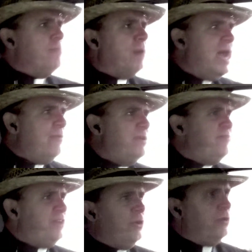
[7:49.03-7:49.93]
my
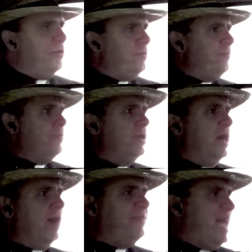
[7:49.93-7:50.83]
review
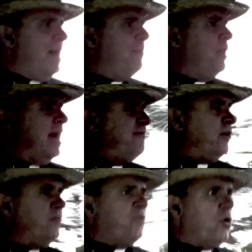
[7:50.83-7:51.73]
of the Apple
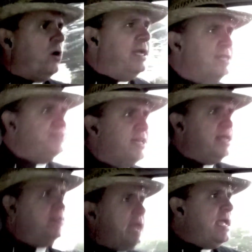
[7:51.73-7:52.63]
iPhone 4 is that,
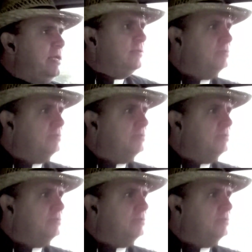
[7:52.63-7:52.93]
hey,